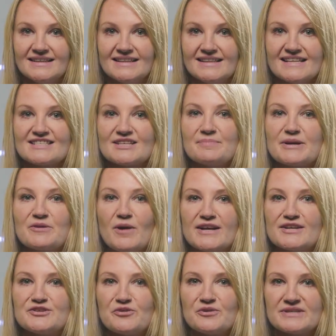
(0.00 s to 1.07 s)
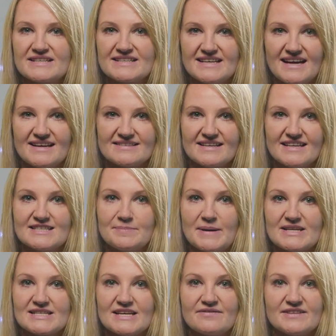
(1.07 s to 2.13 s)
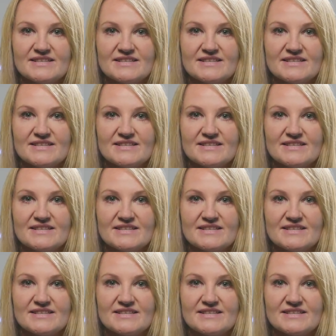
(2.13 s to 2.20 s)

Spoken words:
This can be quite a daunting task, especially if